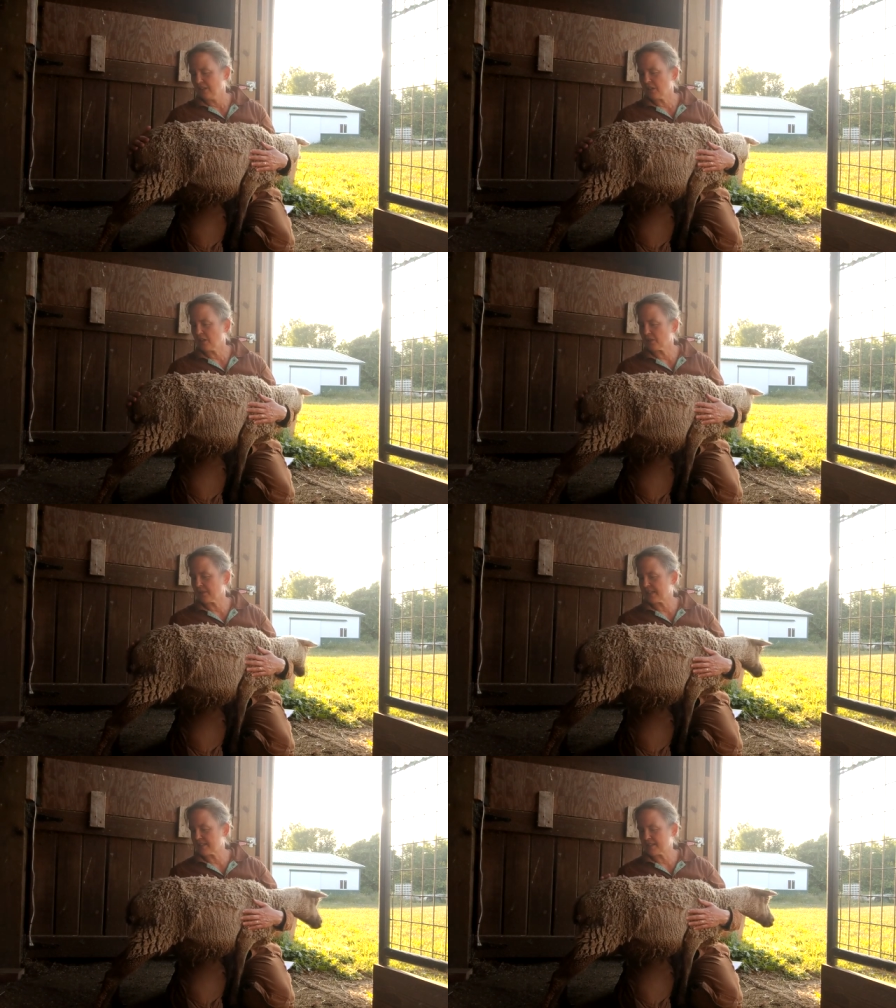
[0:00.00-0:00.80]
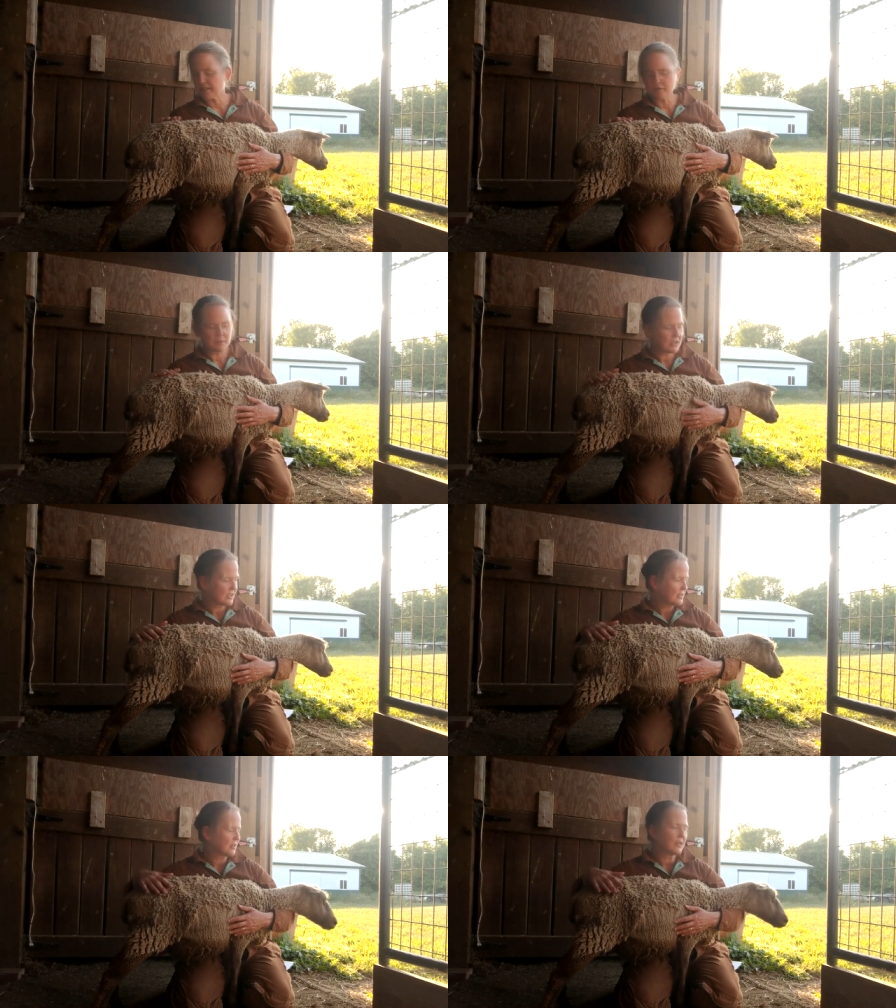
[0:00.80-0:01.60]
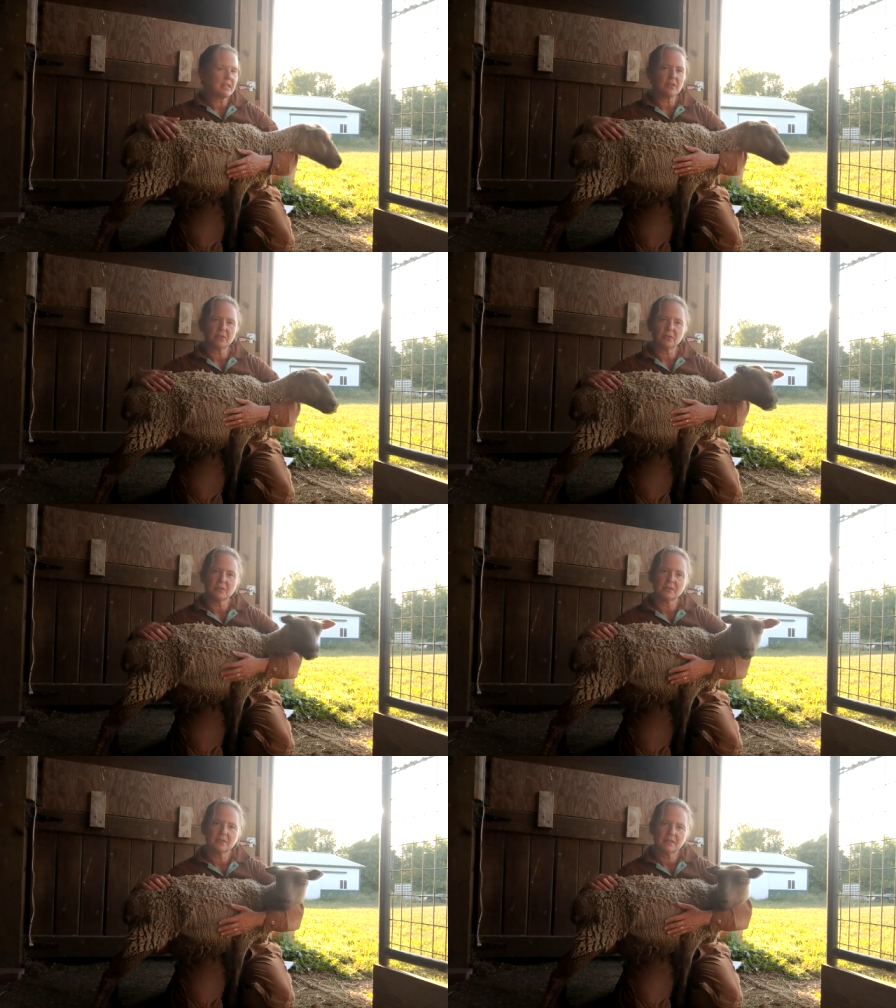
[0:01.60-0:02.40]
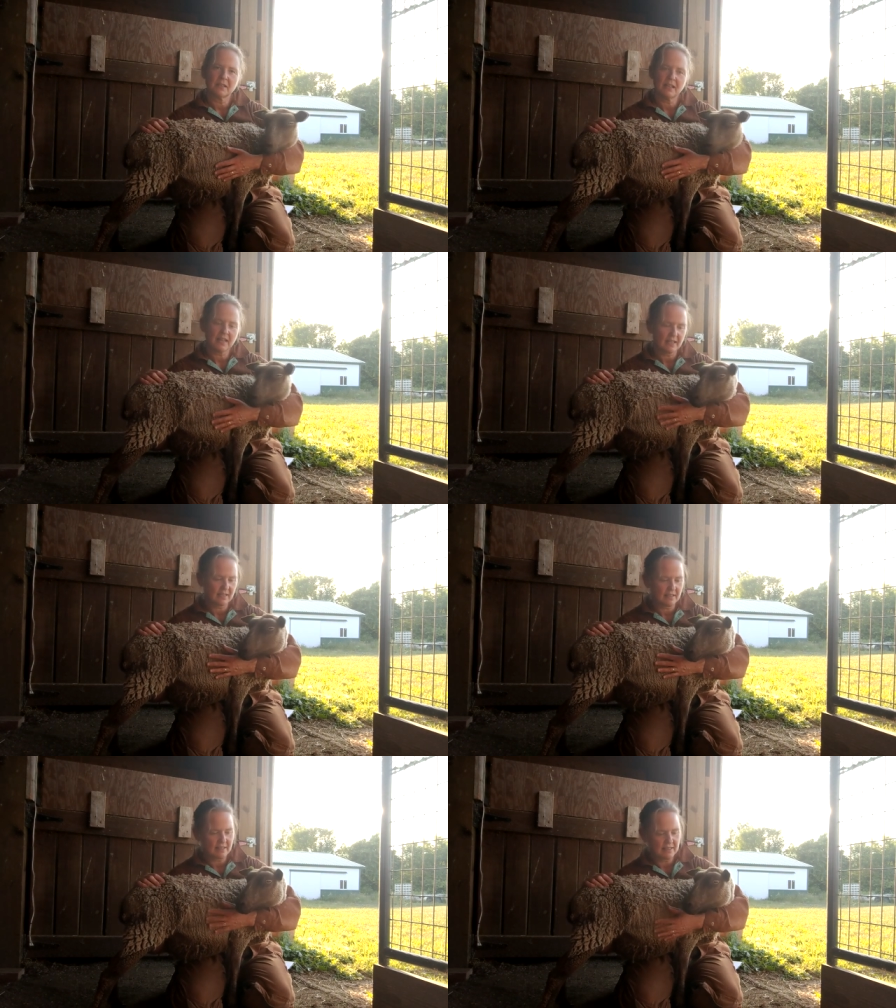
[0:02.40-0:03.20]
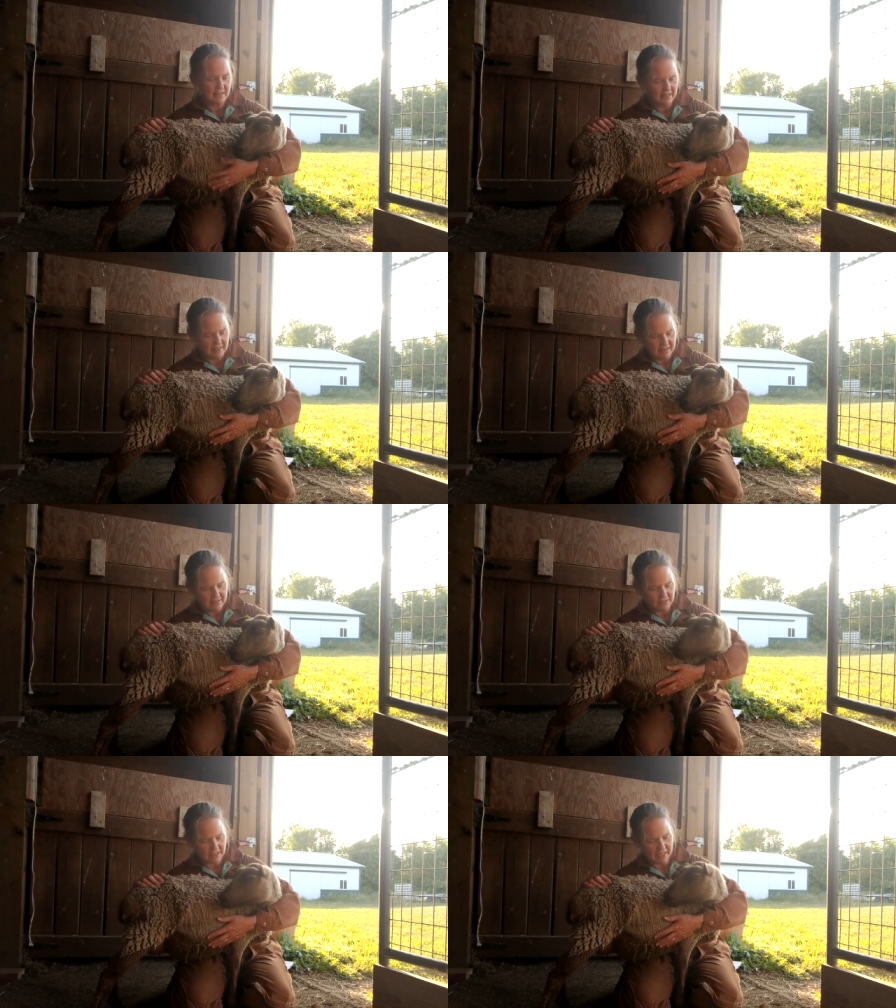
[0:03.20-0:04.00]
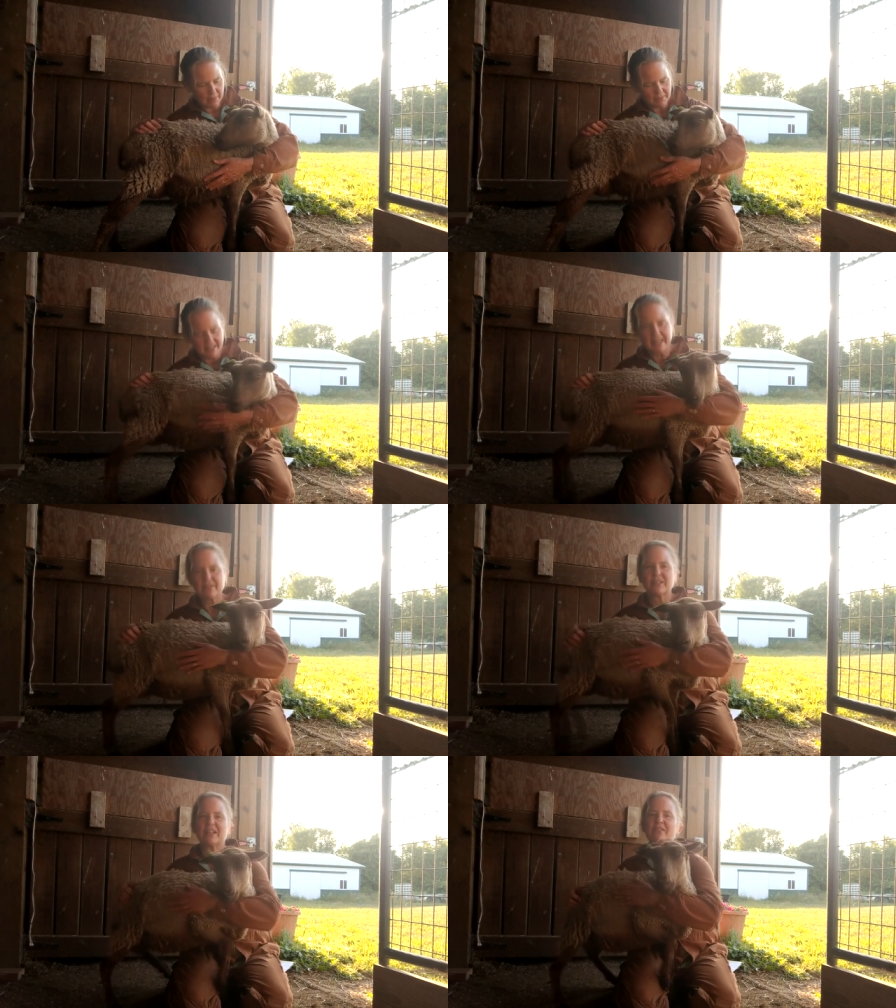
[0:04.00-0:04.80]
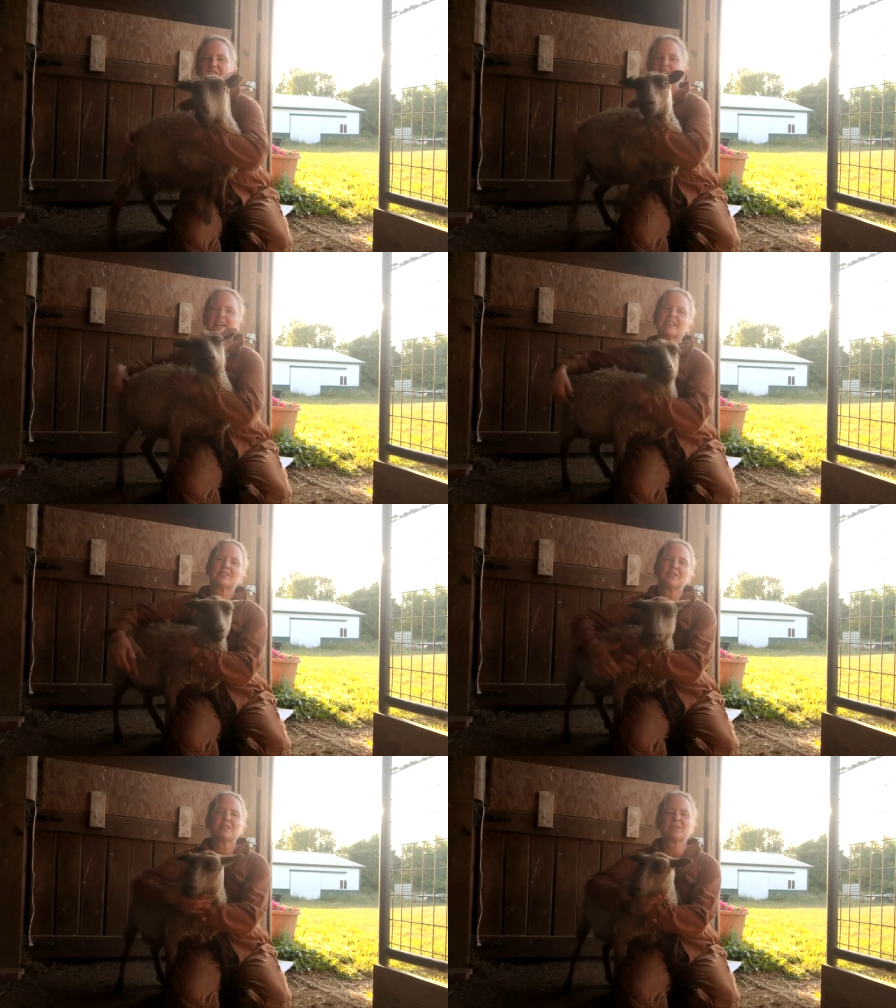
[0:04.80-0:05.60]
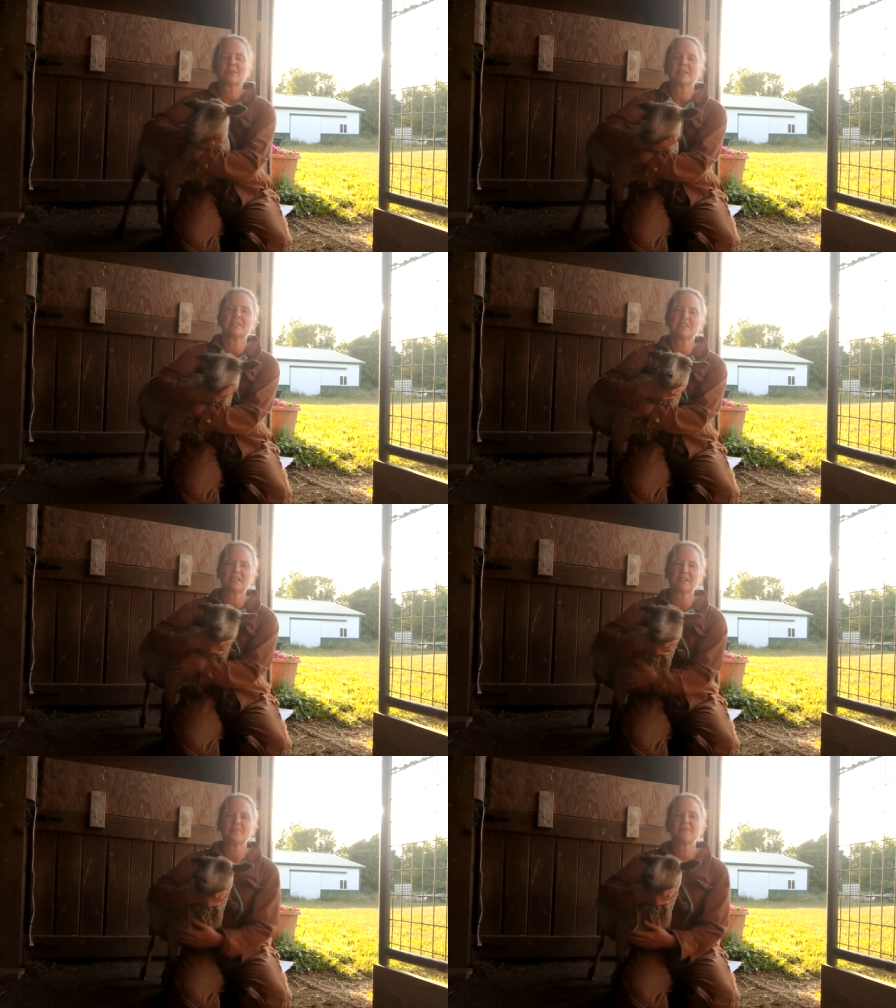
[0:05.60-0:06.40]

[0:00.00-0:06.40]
coloring and stuff but she's a great you and really happy to have her in our flock so I just wanted to uh,